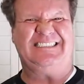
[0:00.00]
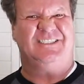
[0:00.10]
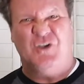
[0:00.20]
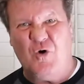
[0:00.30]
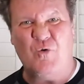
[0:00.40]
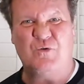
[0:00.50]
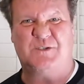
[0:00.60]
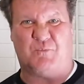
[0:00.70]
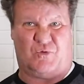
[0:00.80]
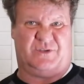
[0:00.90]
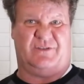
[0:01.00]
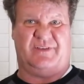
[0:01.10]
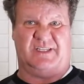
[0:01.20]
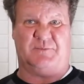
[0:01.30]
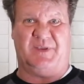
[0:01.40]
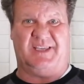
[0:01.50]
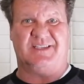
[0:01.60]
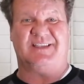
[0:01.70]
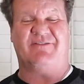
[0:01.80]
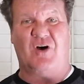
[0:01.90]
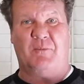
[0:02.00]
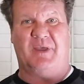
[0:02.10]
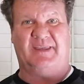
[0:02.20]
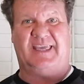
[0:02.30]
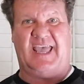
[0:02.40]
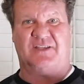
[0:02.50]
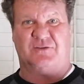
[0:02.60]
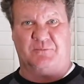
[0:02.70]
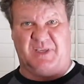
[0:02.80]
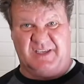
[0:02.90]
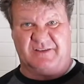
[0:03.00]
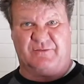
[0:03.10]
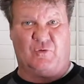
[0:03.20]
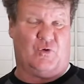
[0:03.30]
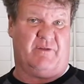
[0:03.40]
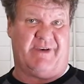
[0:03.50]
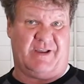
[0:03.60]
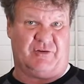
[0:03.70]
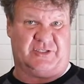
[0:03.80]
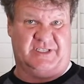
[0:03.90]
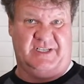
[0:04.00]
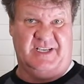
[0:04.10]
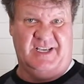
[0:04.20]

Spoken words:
no sports events because they've all been canceled because of coronavirus.